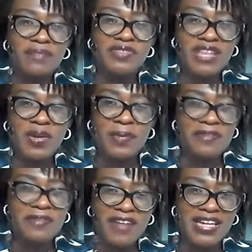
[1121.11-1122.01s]
start up a
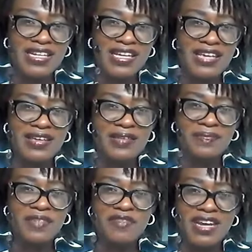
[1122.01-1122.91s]

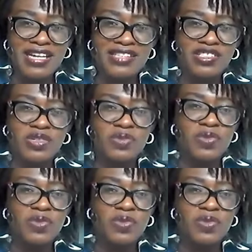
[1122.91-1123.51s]
financial